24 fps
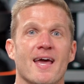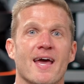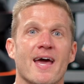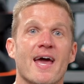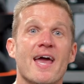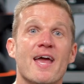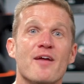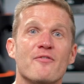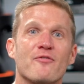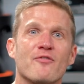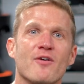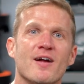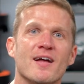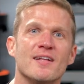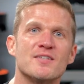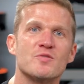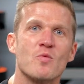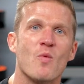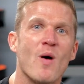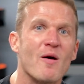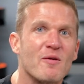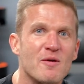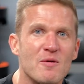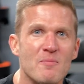Hey, friends,
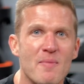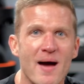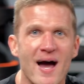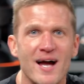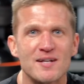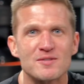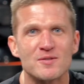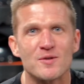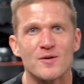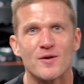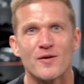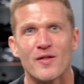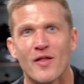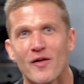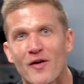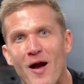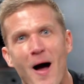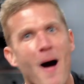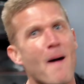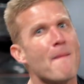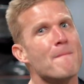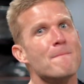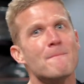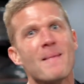welcome back to another
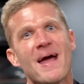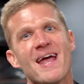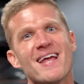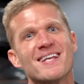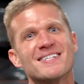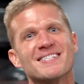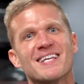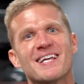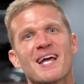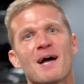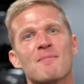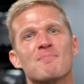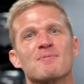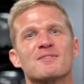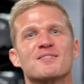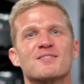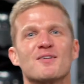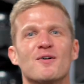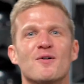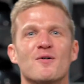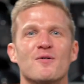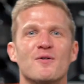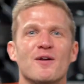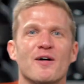amazing
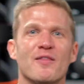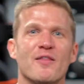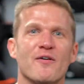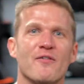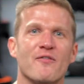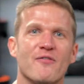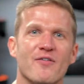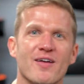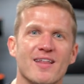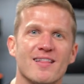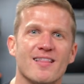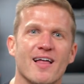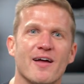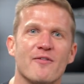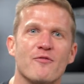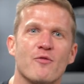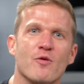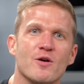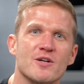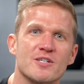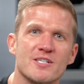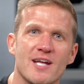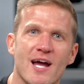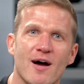episode of the Fit Life
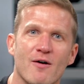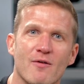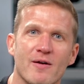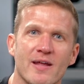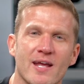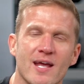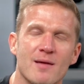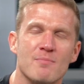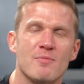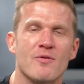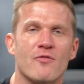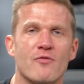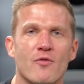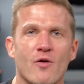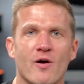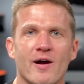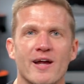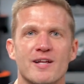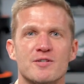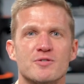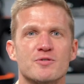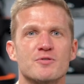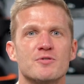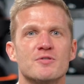Orange County. And before
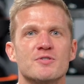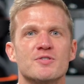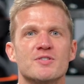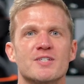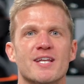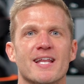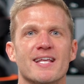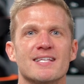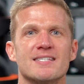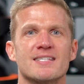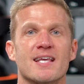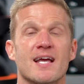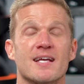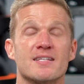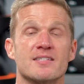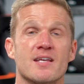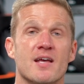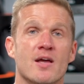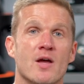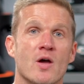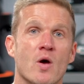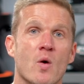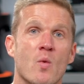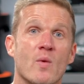I introduce today's guest,
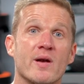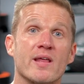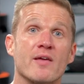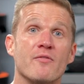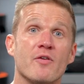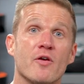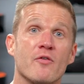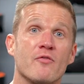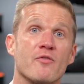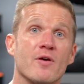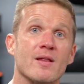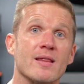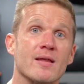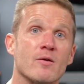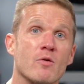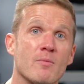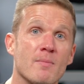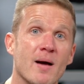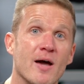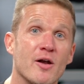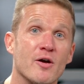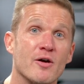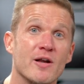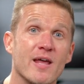I want to give you a friendly
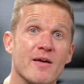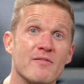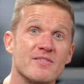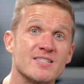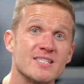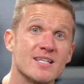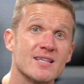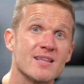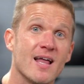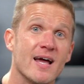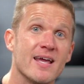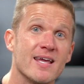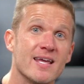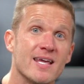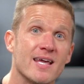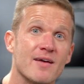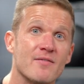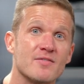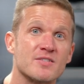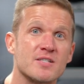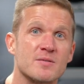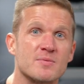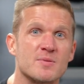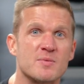reminder to give us a like,
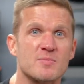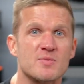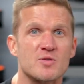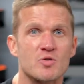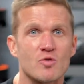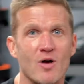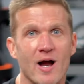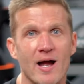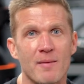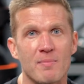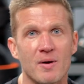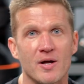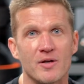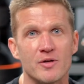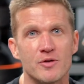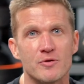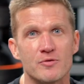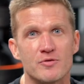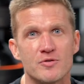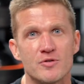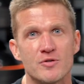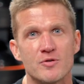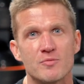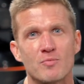give us a subscribe on
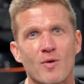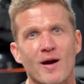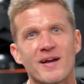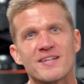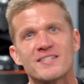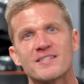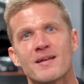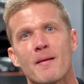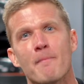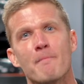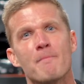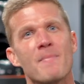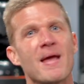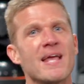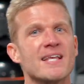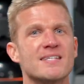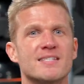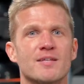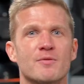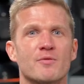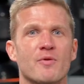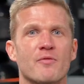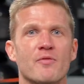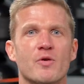YouTube, write us an
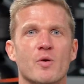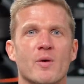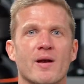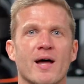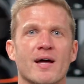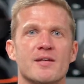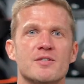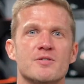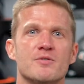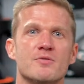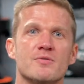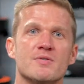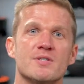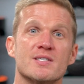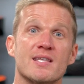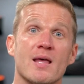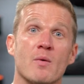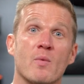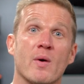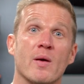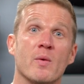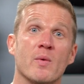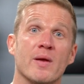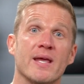amazing review on iTunes.
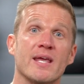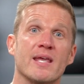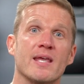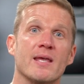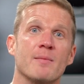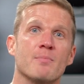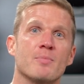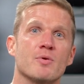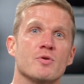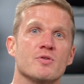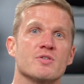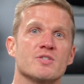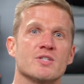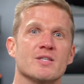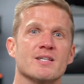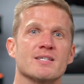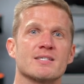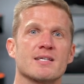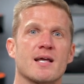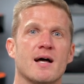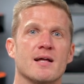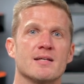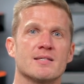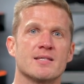That way we can keep producing
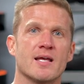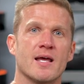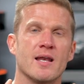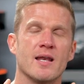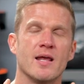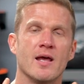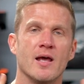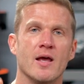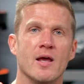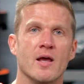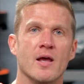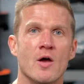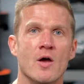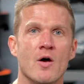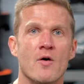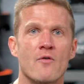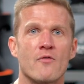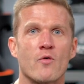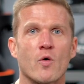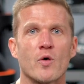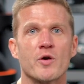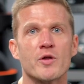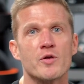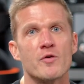this content
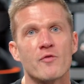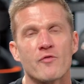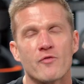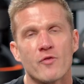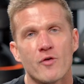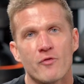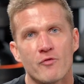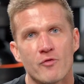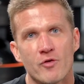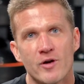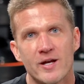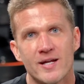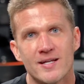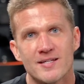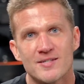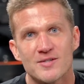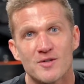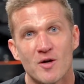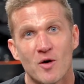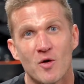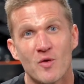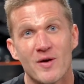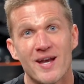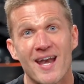for you for free.
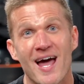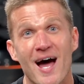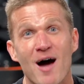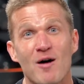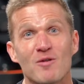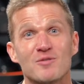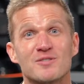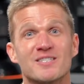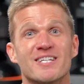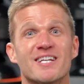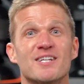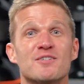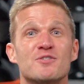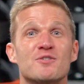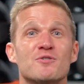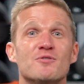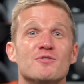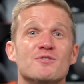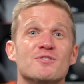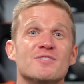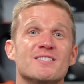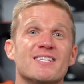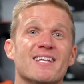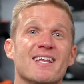So, now to
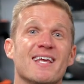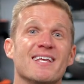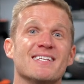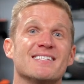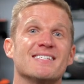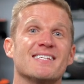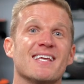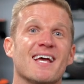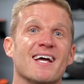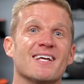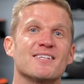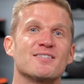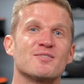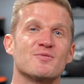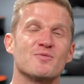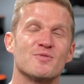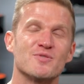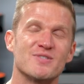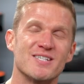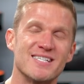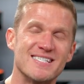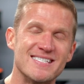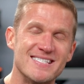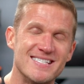introduce today's guest,
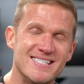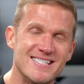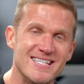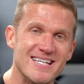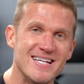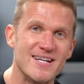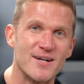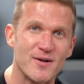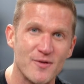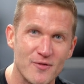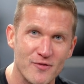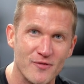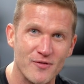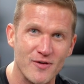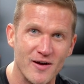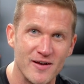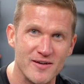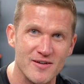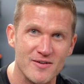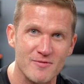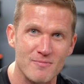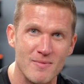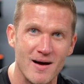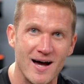who's a dear
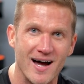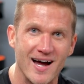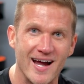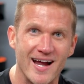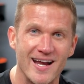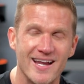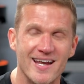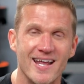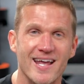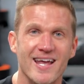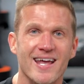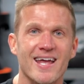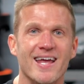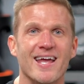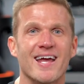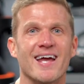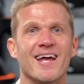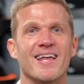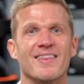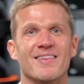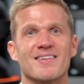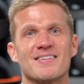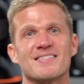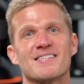friend of mine
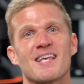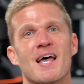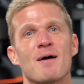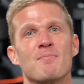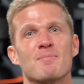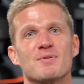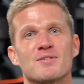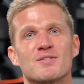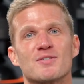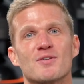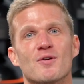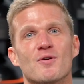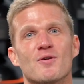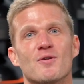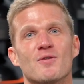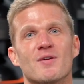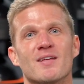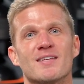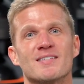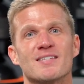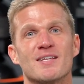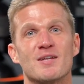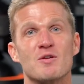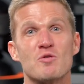and this
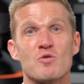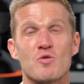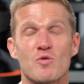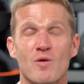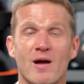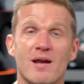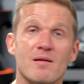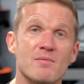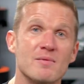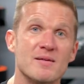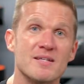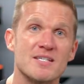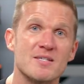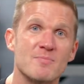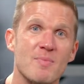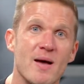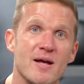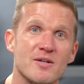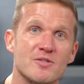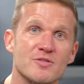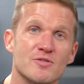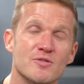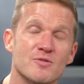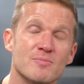episode is incredibly
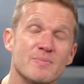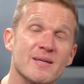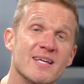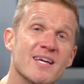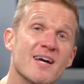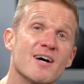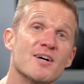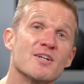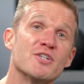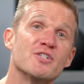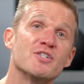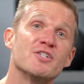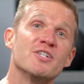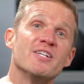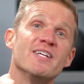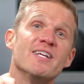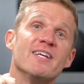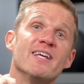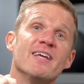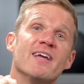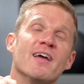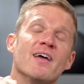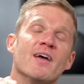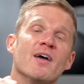special because
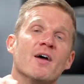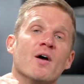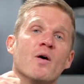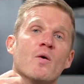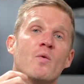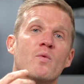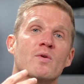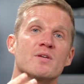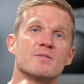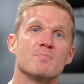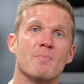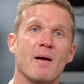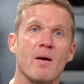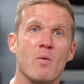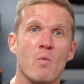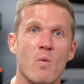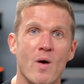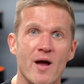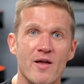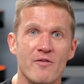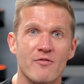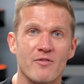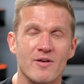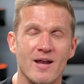she was my
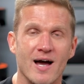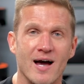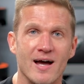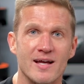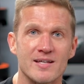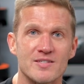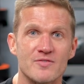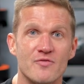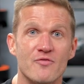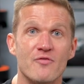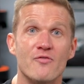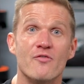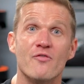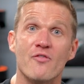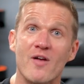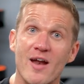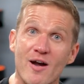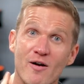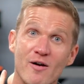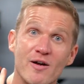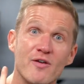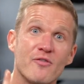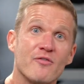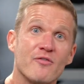wife and I's
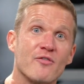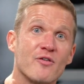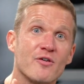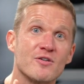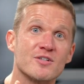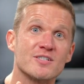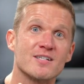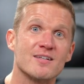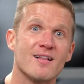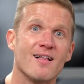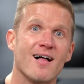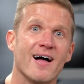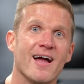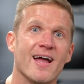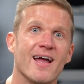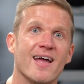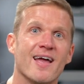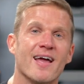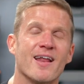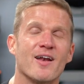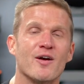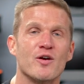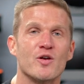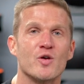very first
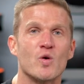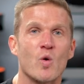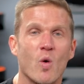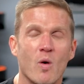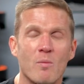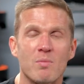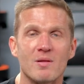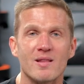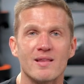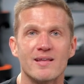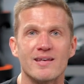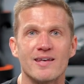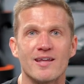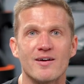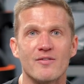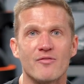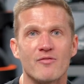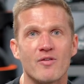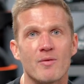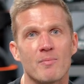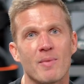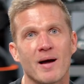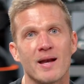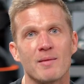client at our Yorba Linda
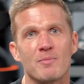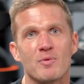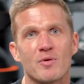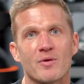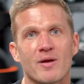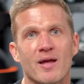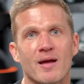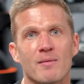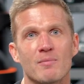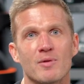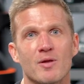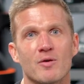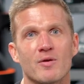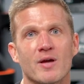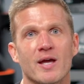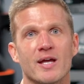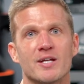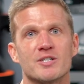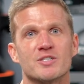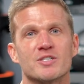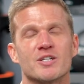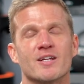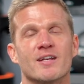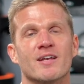Fit Body Bootcamp
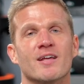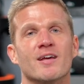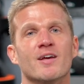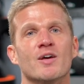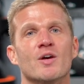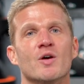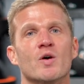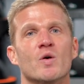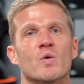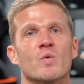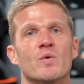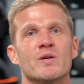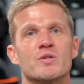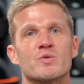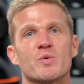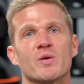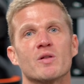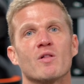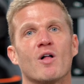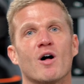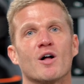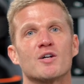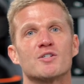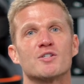location, which we
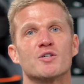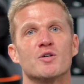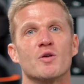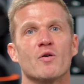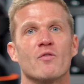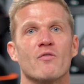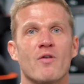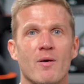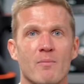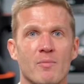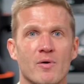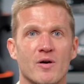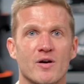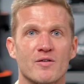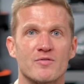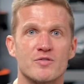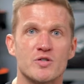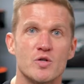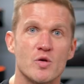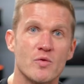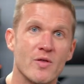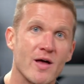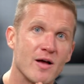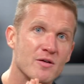launched in November of
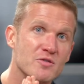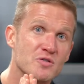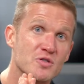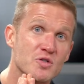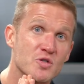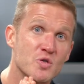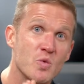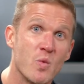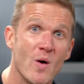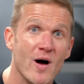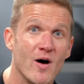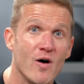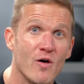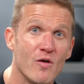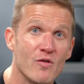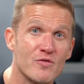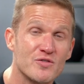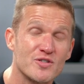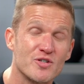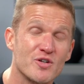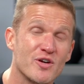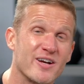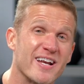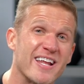2012.
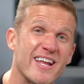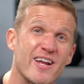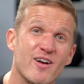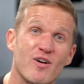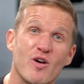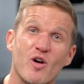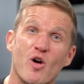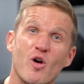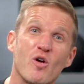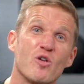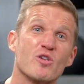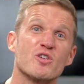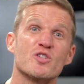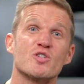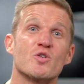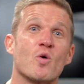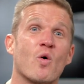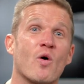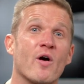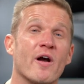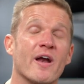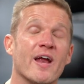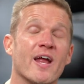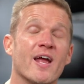So you're gonna hear her
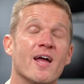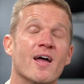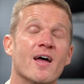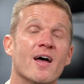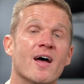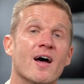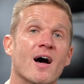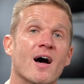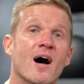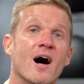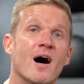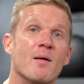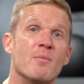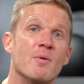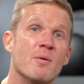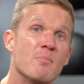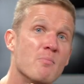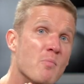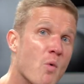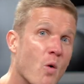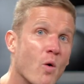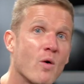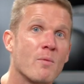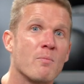story, uh, but
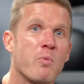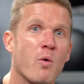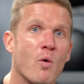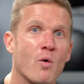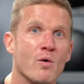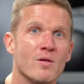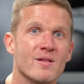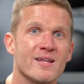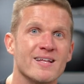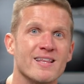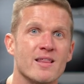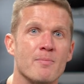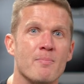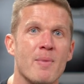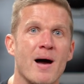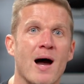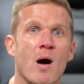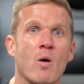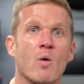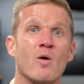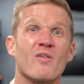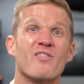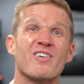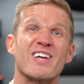more importantly, the
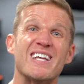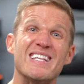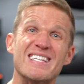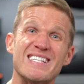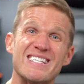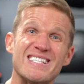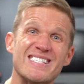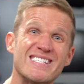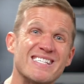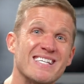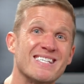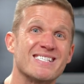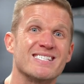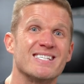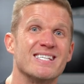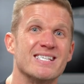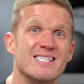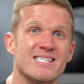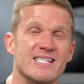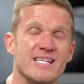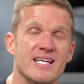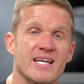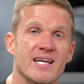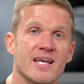power of
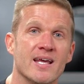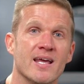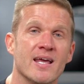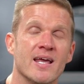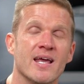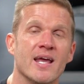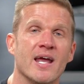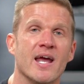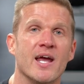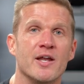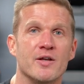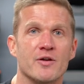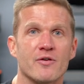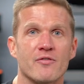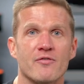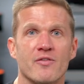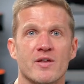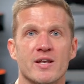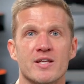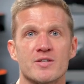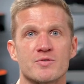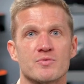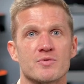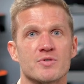consistency in your
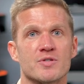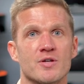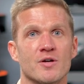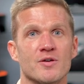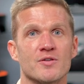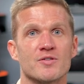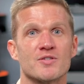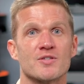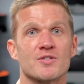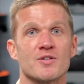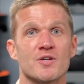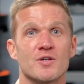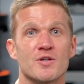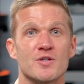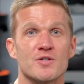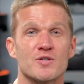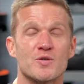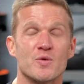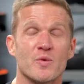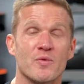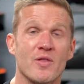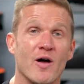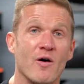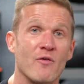fitness results.
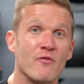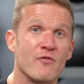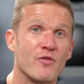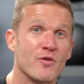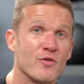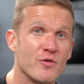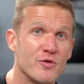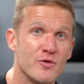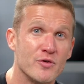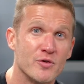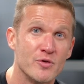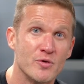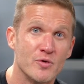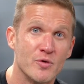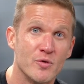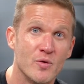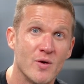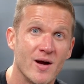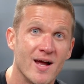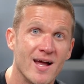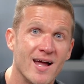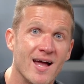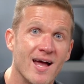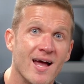So without further
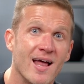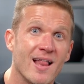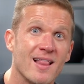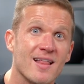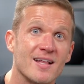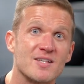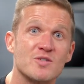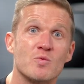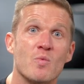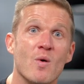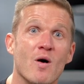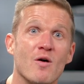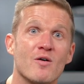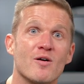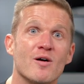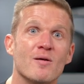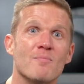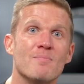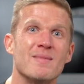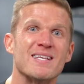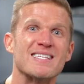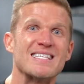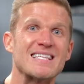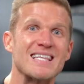ado, let's
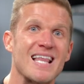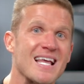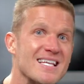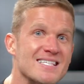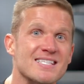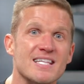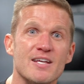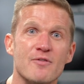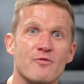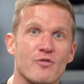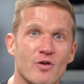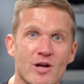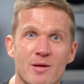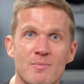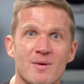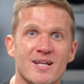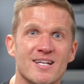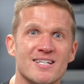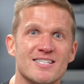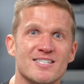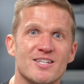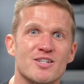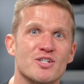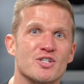welcome Miss Leslie
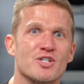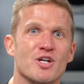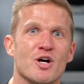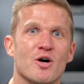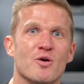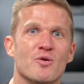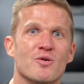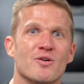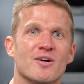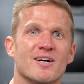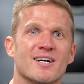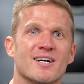Freeman to the show.